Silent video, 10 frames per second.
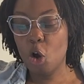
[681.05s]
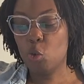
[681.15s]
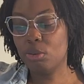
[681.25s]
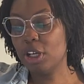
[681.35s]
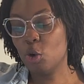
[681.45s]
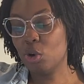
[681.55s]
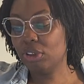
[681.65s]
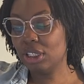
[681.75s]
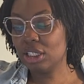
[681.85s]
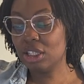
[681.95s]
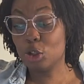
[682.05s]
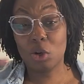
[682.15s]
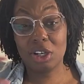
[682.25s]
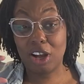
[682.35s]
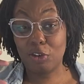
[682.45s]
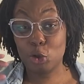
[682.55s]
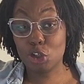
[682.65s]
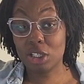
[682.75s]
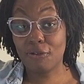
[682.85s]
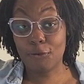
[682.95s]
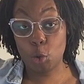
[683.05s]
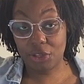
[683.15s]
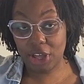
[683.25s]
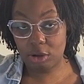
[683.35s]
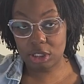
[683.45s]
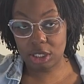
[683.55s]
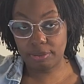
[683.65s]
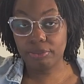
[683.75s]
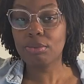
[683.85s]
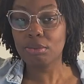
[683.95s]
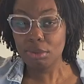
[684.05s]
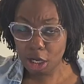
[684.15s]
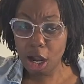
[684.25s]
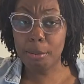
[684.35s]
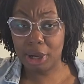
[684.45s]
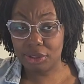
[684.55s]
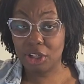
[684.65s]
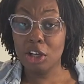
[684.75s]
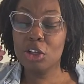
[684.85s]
would be equivalent to 2,500 to 4,000 a month.